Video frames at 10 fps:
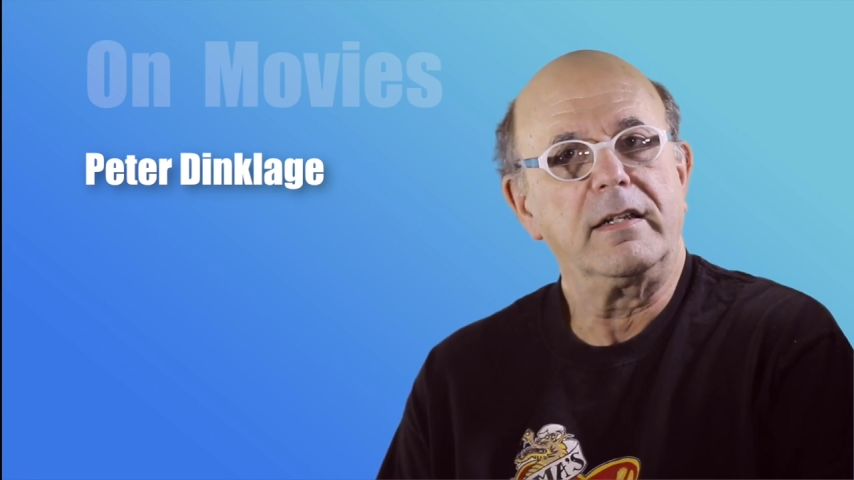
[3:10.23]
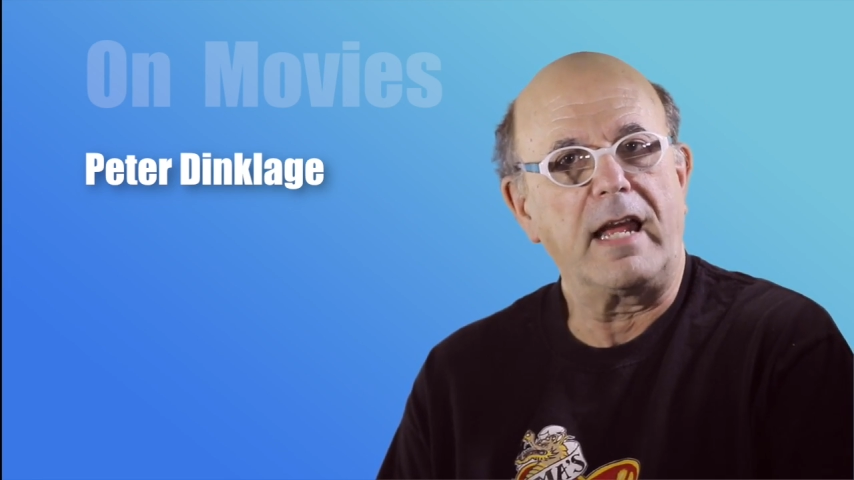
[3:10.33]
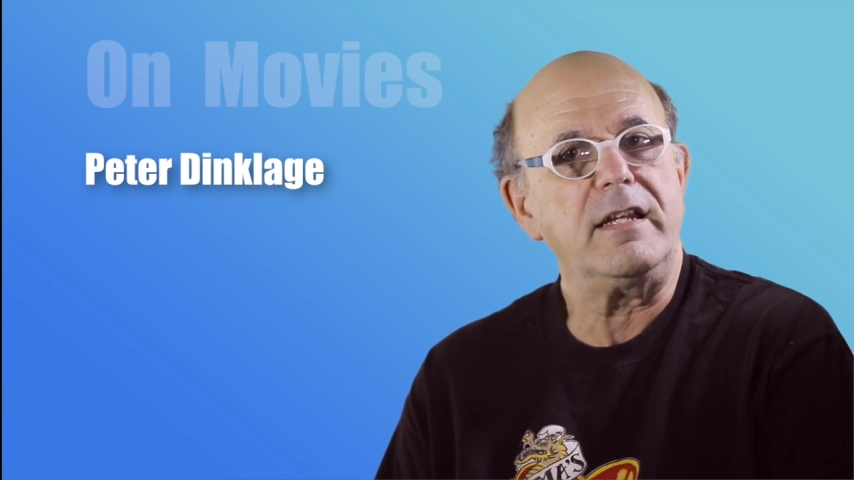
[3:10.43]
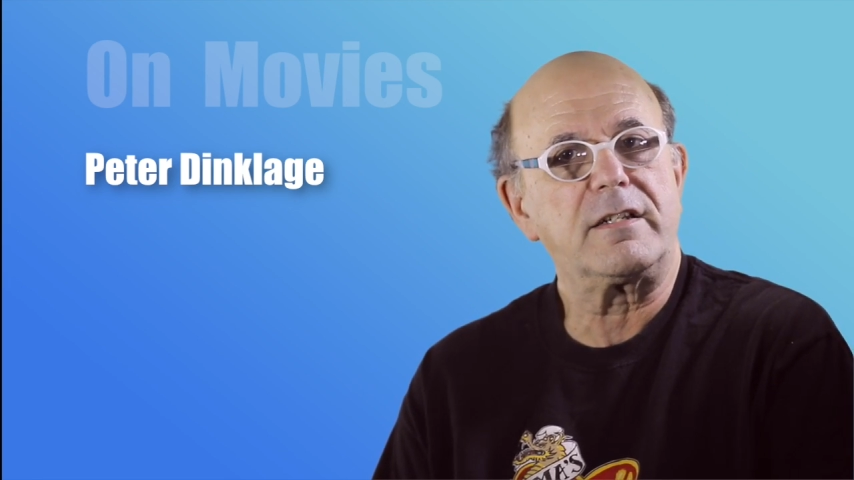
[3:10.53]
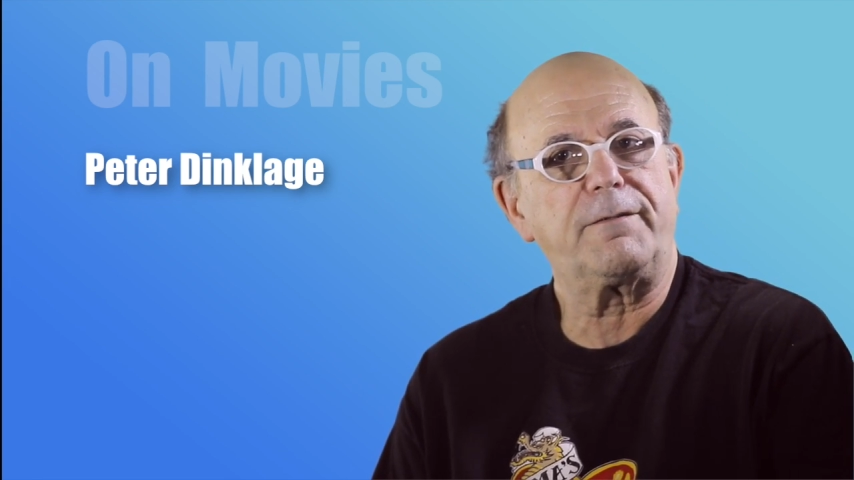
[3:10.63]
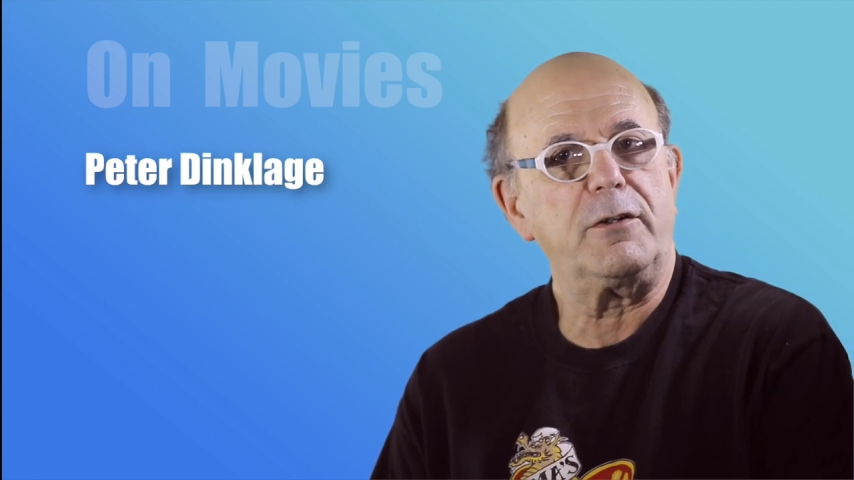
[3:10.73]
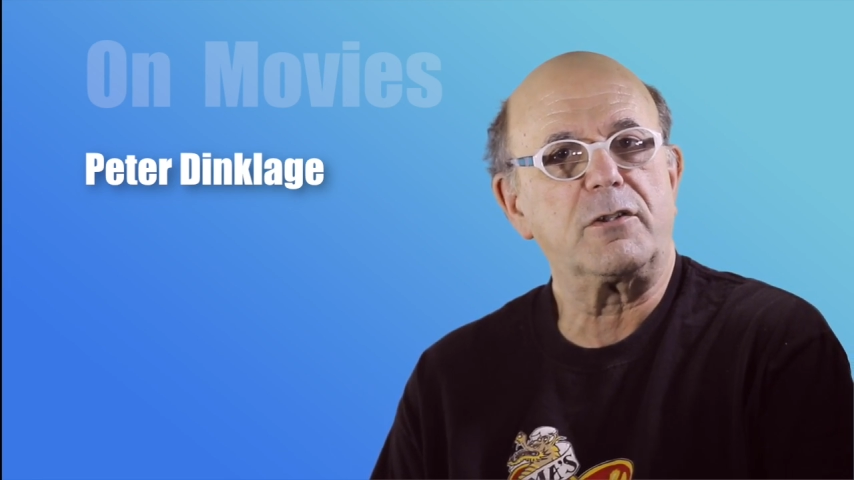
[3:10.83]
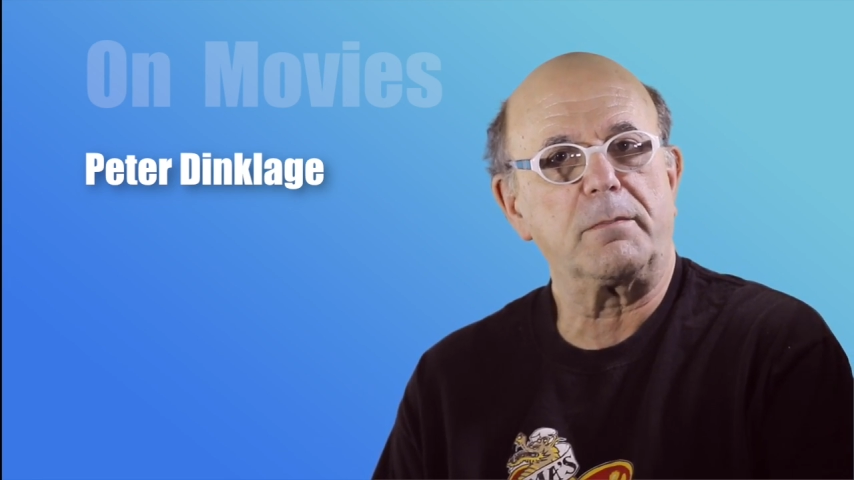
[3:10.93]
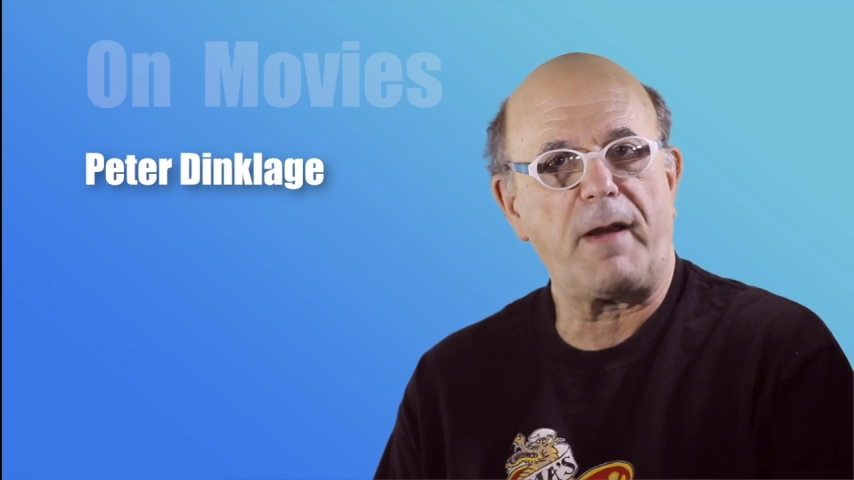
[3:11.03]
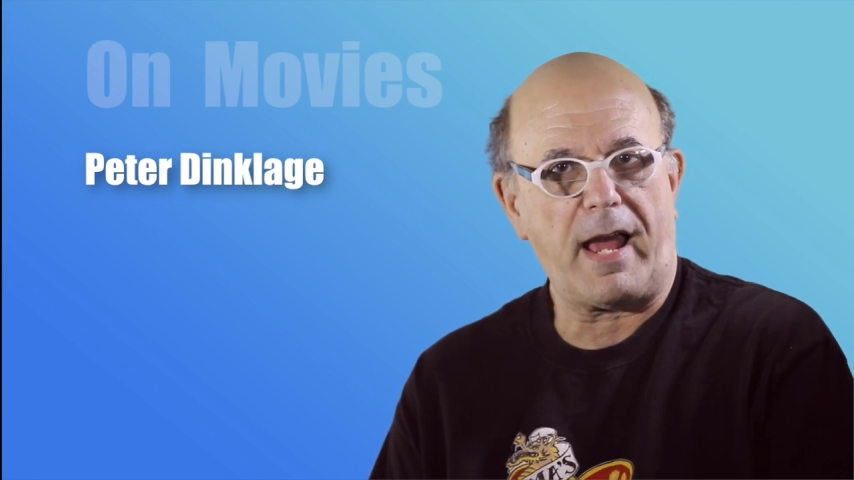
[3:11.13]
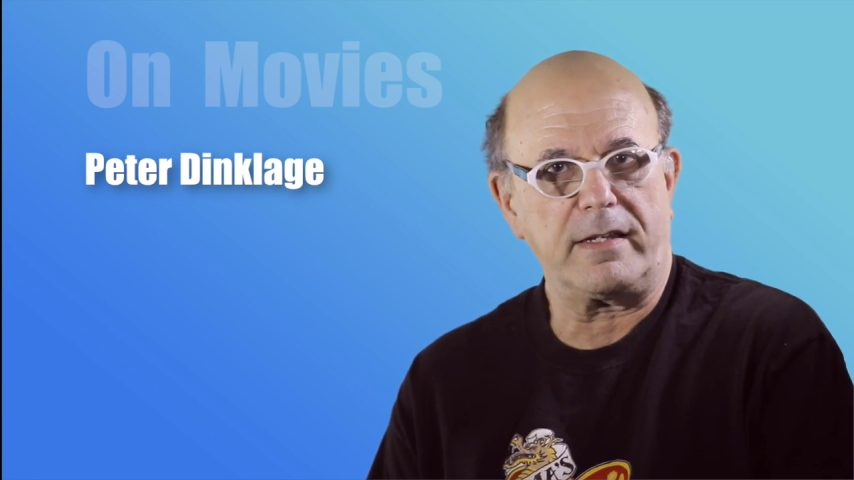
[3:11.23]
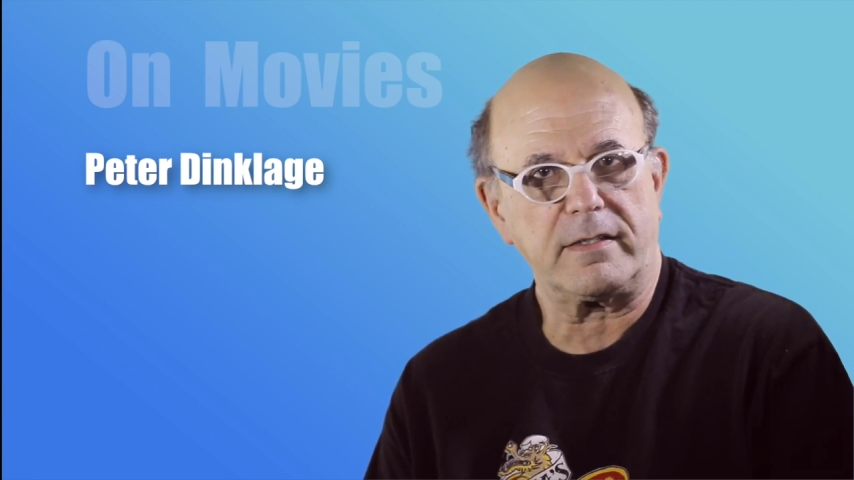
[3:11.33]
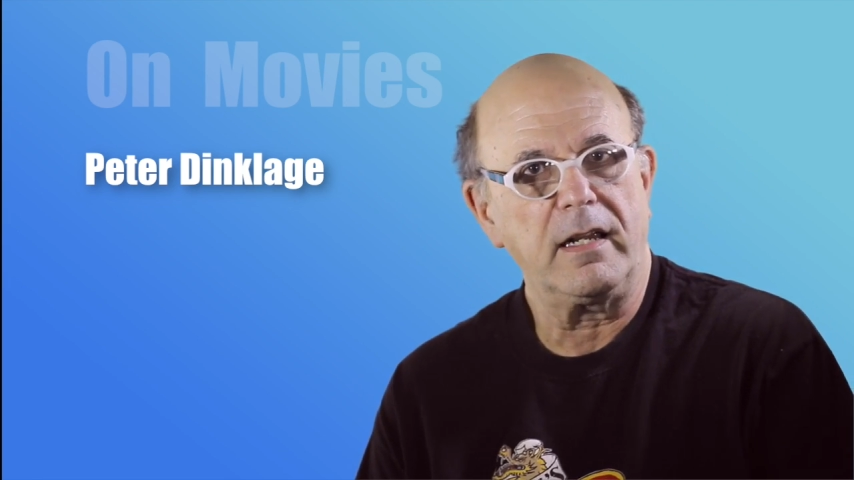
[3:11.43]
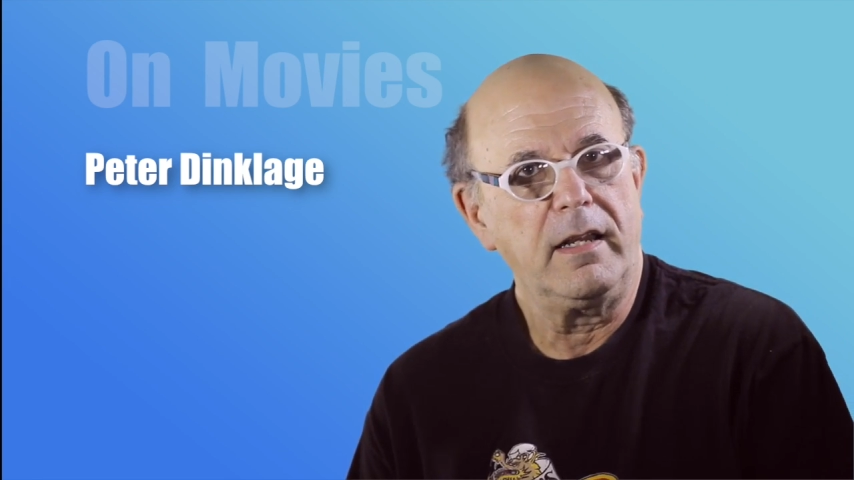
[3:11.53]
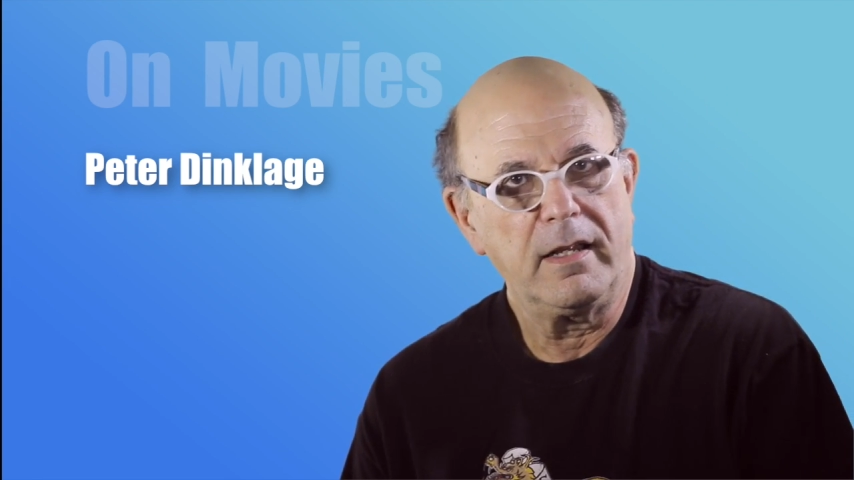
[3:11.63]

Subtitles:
Days of Future Past.